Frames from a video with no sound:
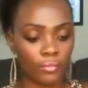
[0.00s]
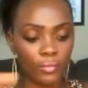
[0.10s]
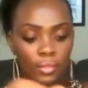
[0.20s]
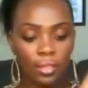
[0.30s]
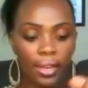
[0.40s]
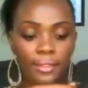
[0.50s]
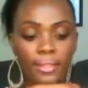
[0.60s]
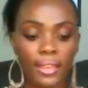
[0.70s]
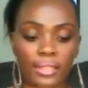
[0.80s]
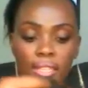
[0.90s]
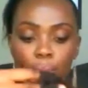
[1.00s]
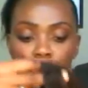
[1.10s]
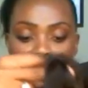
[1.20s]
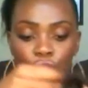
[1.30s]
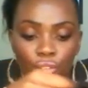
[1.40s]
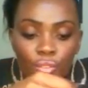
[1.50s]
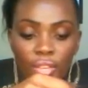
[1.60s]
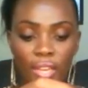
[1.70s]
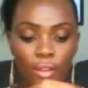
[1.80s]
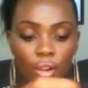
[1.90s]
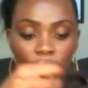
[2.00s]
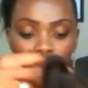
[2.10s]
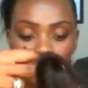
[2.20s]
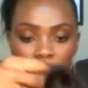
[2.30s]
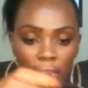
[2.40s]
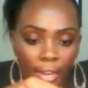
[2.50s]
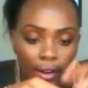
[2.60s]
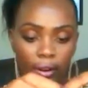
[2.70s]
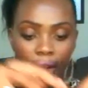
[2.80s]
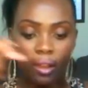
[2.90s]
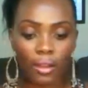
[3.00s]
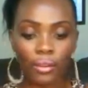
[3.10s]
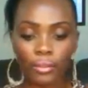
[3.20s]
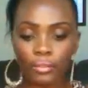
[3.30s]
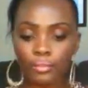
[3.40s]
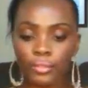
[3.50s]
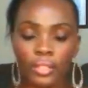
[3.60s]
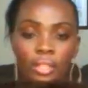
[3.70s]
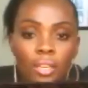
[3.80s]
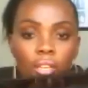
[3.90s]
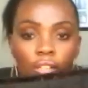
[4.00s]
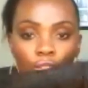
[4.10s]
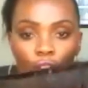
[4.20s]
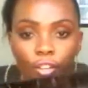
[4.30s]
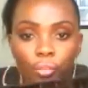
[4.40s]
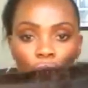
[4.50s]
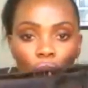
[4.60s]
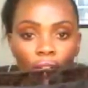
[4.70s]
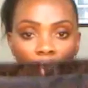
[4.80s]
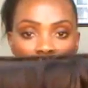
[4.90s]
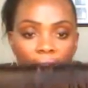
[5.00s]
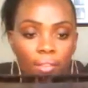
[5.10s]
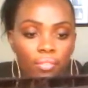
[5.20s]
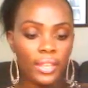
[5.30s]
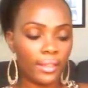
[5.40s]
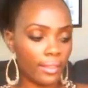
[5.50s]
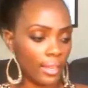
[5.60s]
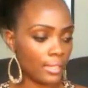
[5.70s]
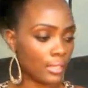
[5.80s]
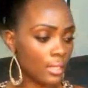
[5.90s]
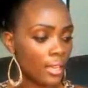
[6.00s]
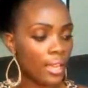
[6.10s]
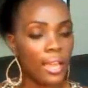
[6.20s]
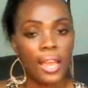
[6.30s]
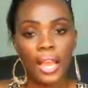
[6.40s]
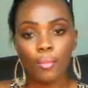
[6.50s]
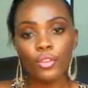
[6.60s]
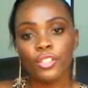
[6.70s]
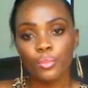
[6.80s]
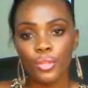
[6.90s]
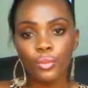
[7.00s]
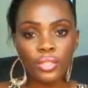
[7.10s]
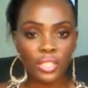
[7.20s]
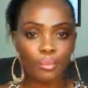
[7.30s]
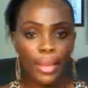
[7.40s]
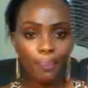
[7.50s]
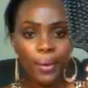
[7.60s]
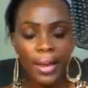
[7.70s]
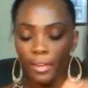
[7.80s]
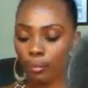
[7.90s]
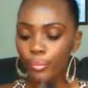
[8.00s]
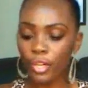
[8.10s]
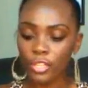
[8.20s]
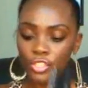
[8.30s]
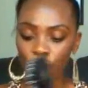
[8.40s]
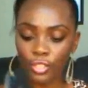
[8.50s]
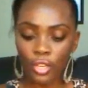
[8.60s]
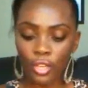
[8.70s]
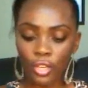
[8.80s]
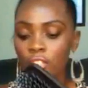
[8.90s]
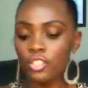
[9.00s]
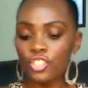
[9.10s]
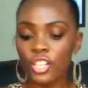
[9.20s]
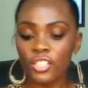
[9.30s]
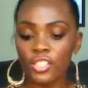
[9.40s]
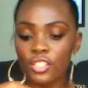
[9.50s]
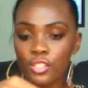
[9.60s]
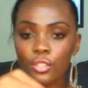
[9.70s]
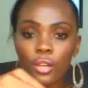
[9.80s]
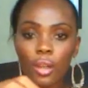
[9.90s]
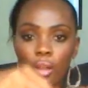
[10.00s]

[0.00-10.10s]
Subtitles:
like this, and make sure you get all the hair out. So you're going to fold it in half like this. I'm going to be using my paddle brush just to